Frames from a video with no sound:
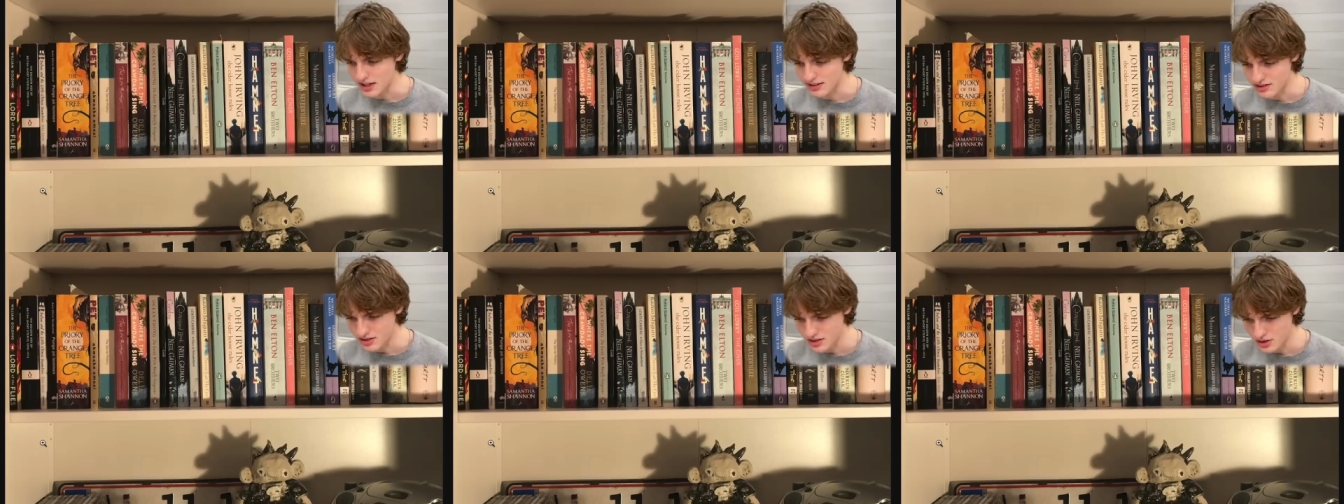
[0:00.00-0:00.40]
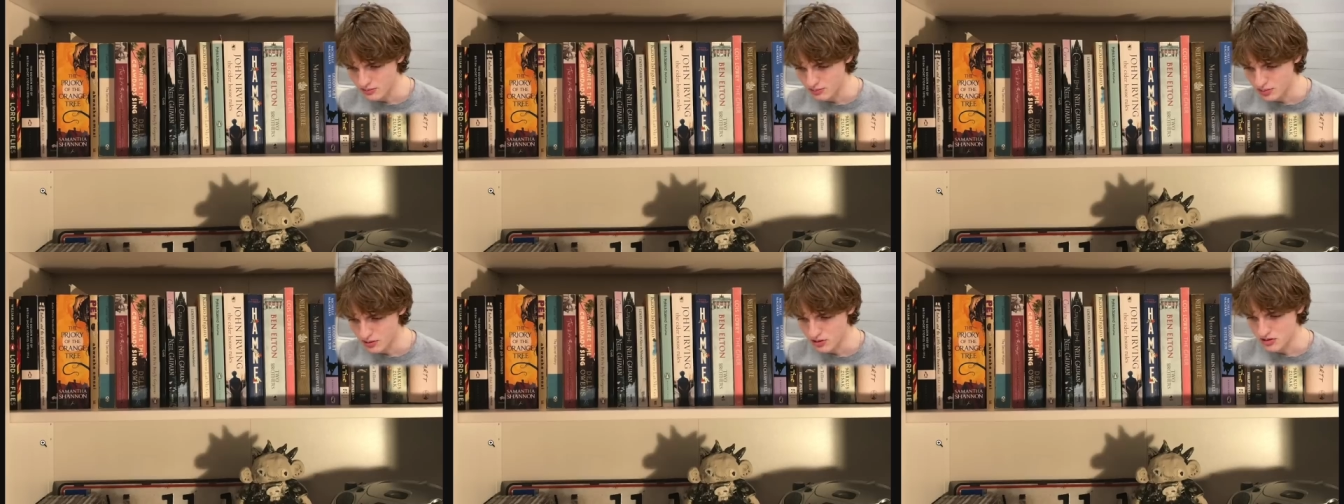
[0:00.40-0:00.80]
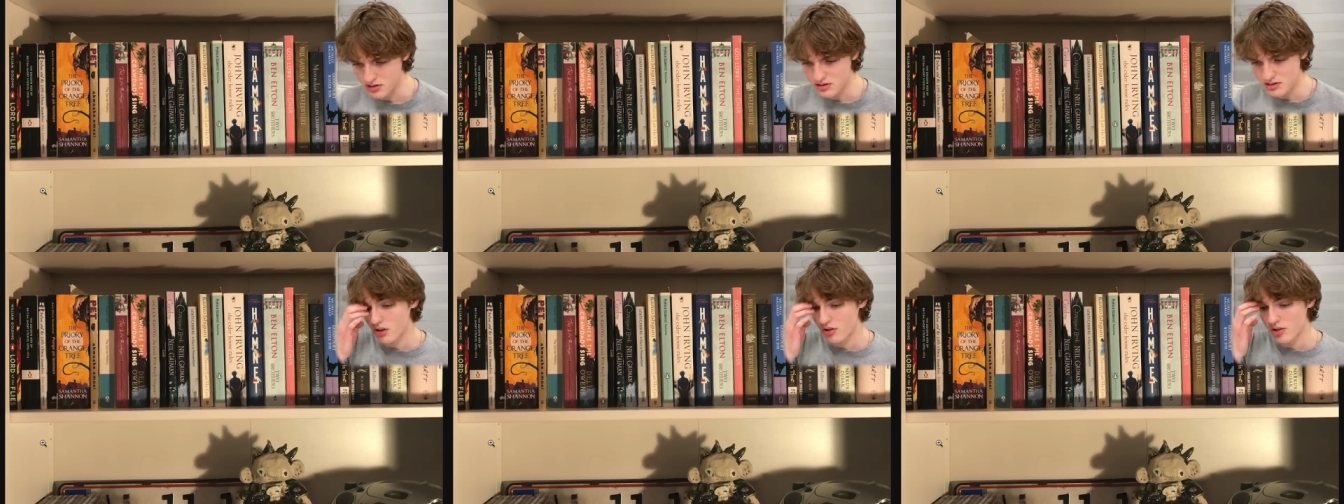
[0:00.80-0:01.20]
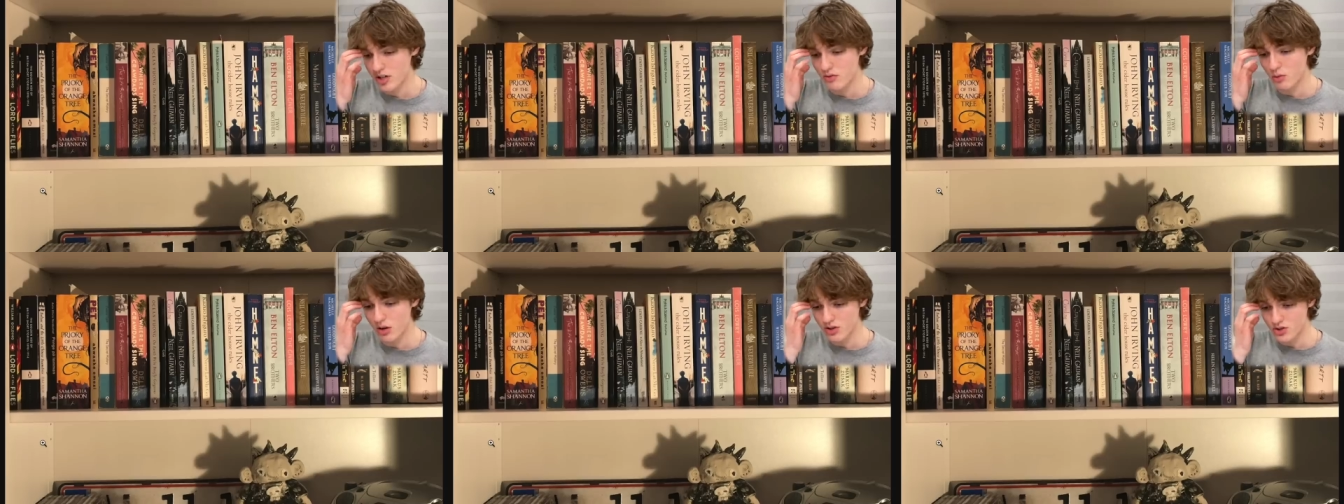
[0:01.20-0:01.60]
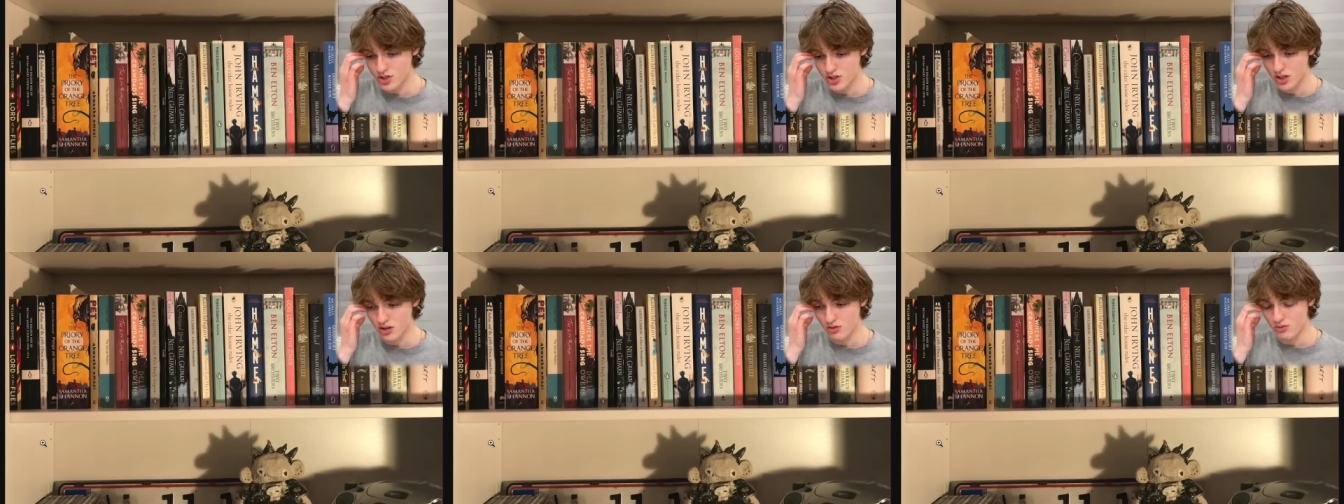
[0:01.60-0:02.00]
let's look at your books. You only have one
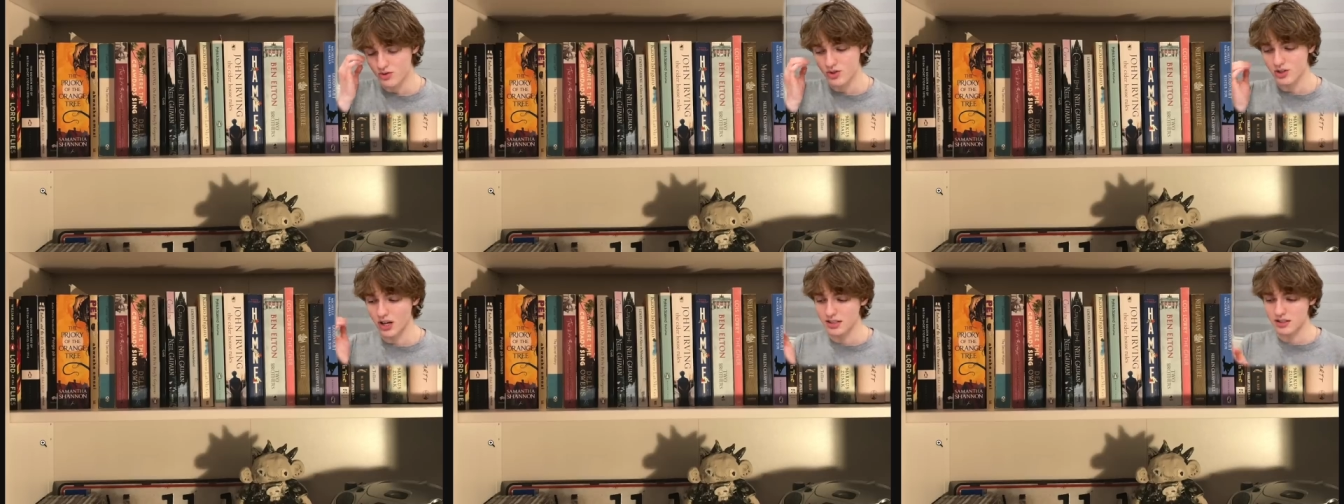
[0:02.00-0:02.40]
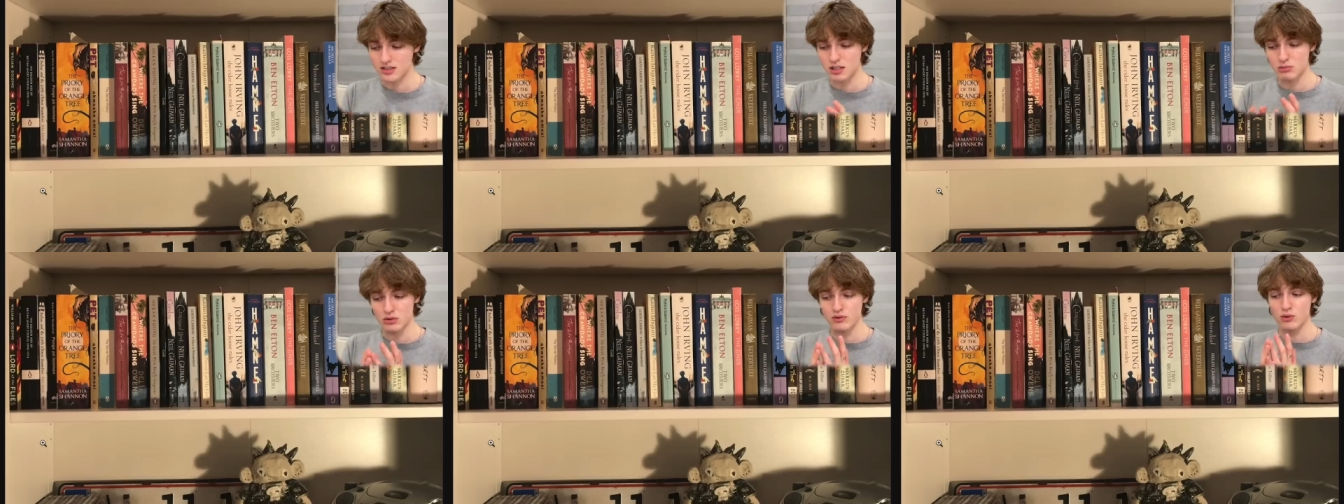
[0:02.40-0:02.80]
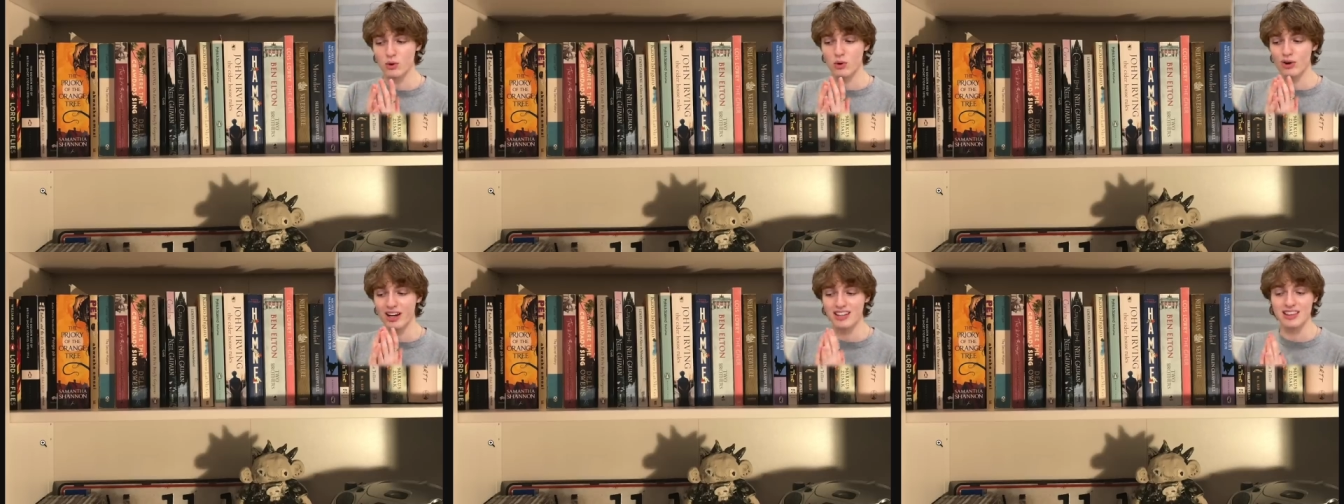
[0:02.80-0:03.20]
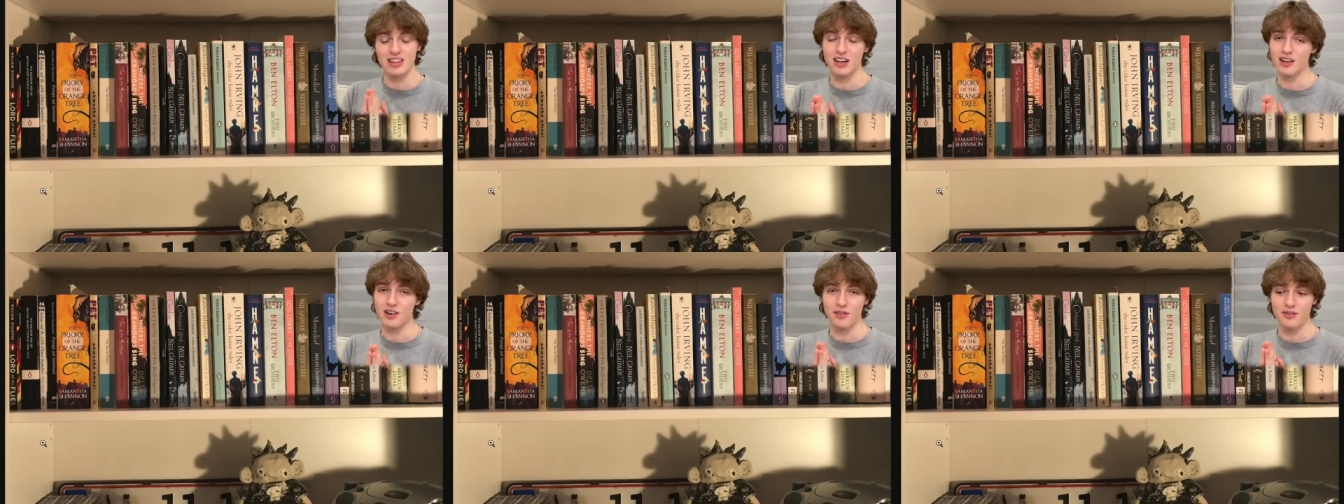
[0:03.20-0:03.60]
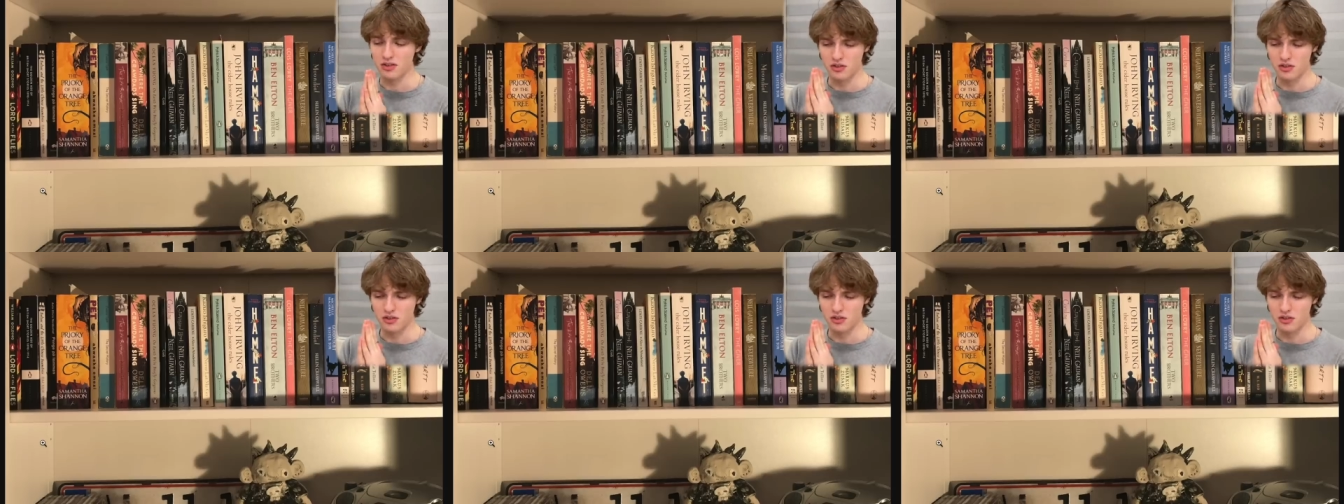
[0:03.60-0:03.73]
shelf, which as I said before, I love.